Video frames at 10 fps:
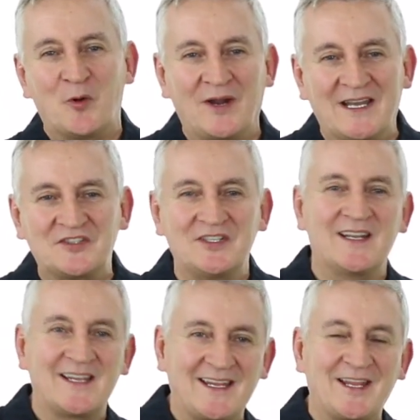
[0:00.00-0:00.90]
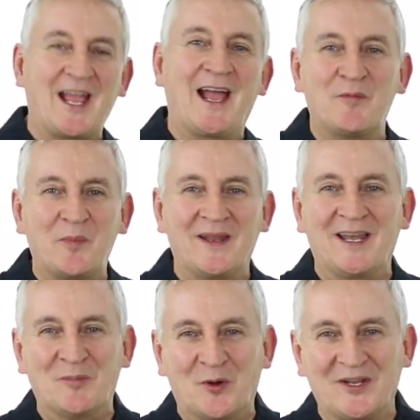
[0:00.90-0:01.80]
more energy and I can get out of bed
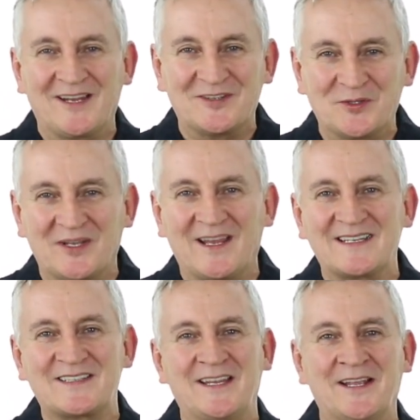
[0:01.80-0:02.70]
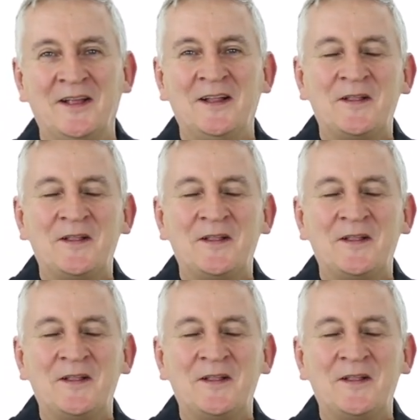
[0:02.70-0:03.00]
in the morning and do the next thing